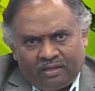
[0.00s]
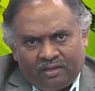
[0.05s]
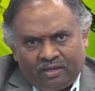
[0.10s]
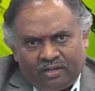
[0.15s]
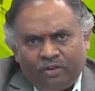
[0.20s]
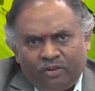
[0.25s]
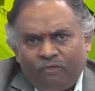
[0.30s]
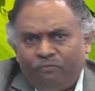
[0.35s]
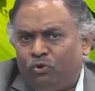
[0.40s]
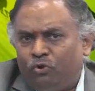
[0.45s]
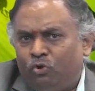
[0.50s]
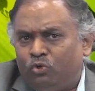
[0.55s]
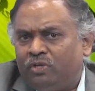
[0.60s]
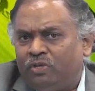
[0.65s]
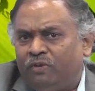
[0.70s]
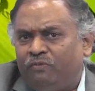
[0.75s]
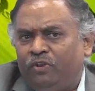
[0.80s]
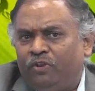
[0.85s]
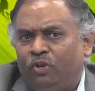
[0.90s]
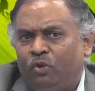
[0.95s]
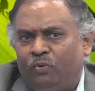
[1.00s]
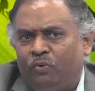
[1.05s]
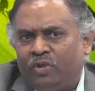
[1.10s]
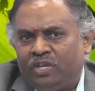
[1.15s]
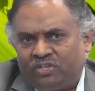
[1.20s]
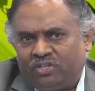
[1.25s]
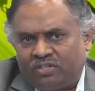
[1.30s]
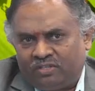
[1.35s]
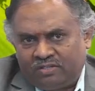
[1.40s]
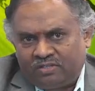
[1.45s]
diffusion of
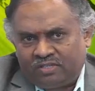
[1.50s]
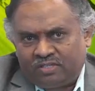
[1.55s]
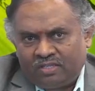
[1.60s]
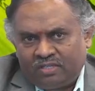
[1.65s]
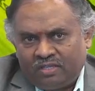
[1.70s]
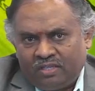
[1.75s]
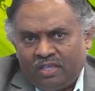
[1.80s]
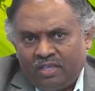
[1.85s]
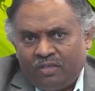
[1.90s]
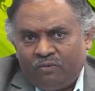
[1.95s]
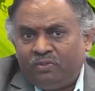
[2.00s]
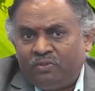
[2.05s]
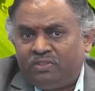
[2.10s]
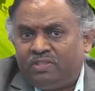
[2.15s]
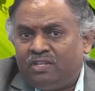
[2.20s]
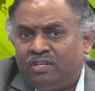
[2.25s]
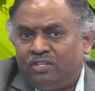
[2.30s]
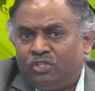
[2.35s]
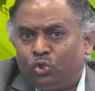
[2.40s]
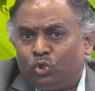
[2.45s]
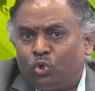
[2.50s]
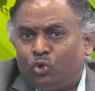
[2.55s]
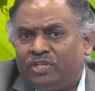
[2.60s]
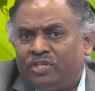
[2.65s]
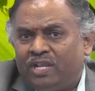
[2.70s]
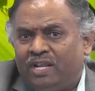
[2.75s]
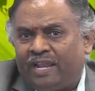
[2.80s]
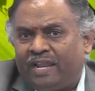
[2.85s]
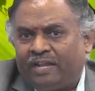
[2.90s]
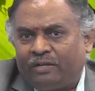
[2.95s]
innovations within
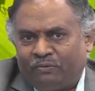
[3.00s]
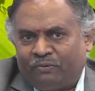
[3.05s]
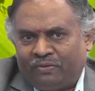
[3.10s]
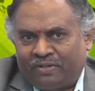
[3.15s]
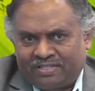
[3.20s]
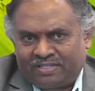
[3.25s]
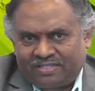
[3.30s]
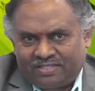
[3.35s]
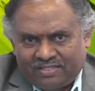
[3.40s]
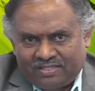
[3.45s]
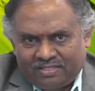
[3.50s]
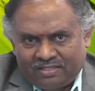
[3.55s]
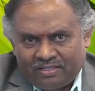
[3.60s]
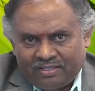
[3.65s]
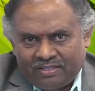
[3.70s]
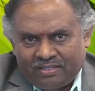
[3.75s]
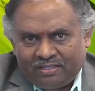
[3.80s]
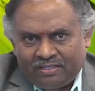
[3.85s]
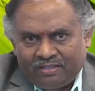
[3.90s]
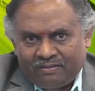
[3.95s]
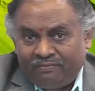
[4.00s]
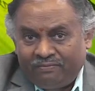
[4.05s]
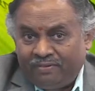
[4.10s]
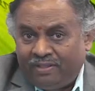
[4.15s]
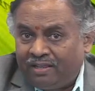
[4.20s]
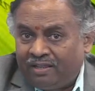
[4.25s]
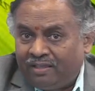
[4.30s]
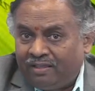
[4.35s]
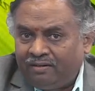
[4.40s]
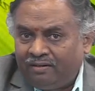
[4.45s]
social networks, we
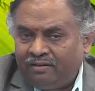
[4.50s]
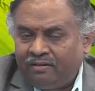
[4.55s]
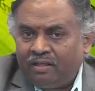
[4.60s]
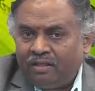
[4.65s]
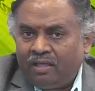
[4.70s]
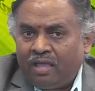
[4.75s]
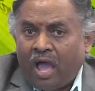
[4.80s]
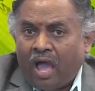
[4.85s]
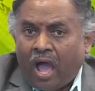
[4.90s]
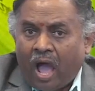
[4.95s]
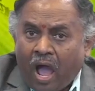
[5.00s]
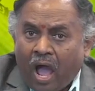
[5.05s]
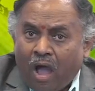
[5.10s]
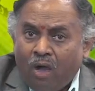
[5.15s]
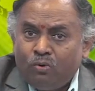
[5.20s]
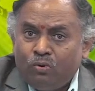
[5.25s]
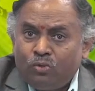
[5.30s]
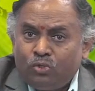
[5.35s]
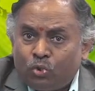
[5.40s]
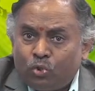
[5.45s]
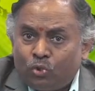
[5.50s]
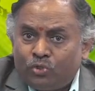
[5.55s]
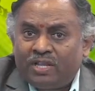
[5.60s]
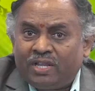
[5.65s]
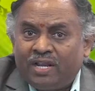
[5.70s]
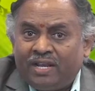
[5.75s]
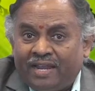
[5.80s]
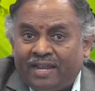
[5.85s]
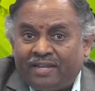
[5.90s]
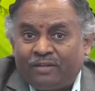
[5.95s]
learn how
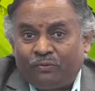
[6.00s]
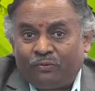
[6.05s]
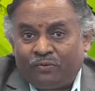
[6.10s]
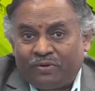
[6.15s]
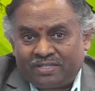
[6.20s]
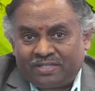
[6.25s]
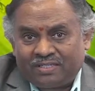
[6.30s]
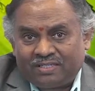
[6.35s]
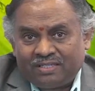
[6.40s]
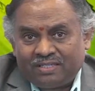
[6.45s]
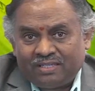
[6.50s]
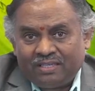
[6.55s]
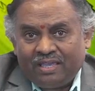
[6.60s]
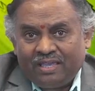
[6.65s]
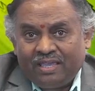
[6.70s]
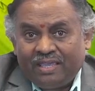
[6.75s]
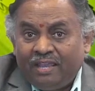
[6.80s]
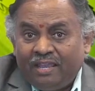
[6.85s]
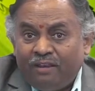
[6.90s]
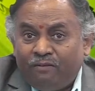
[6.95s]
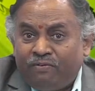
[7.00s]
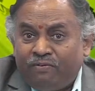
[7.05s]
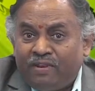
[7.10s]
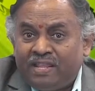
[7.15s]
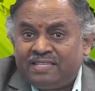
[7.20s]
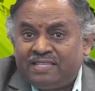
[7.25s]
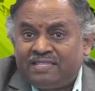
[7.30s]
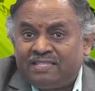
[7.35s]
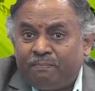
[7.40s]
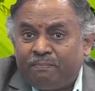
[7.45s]
social networks
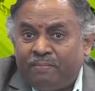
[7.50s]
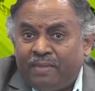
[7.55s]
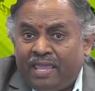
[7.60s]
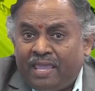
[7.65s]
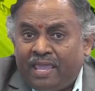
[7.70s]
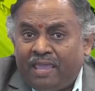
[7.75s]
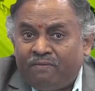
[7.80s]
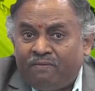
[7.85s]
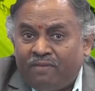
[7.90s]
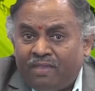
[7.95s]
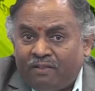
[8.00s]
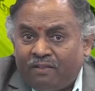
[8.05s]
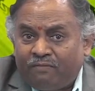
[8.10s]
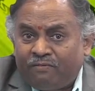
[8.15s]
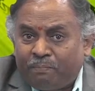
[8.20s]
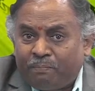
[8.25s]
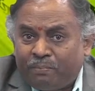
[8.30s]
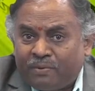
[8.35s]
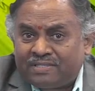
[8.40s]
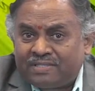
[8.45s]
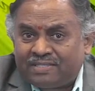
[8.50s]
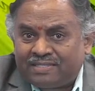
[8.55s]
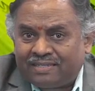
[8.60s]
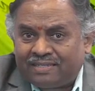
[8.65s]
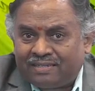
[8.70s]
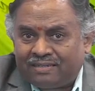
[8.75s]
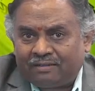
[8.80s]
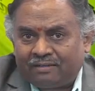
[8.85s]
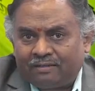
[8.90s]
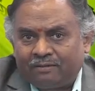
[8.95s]
influence the behavior of a
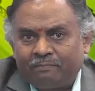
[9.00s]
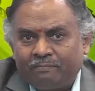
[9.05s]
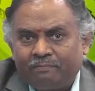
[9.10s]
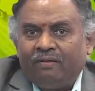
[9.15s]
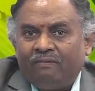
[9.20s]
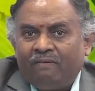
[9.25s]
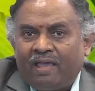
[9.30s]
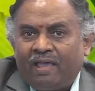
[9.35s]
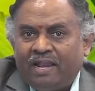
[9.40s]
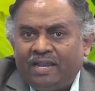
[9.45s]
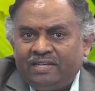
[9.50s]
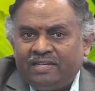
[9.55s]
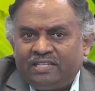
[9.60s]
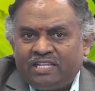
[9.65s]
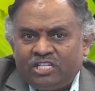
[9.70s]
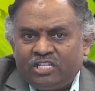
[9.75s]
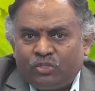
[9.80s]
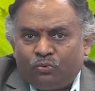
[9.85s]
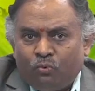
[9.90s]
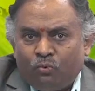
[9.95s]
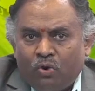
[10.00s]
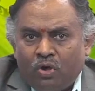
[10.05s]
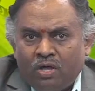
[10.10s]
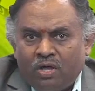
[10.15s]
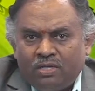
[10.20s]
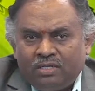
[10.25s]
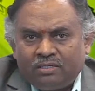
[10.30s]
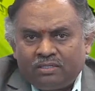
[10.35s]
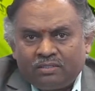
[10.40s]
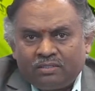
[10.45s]
person. Valente's work